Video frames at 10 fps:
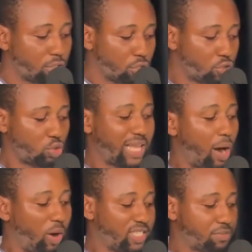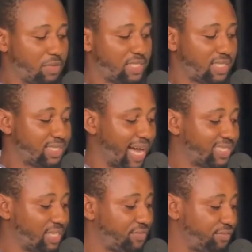So now what this means is
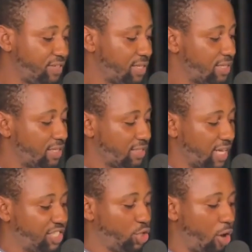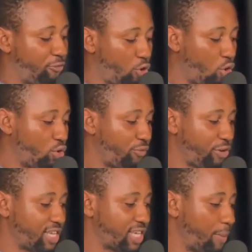that if a C of O,
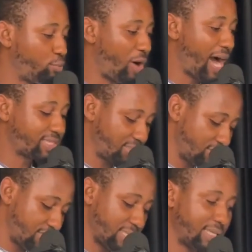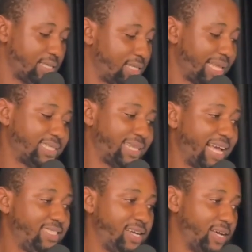for example, has
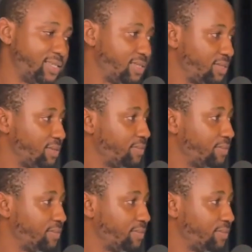99 years,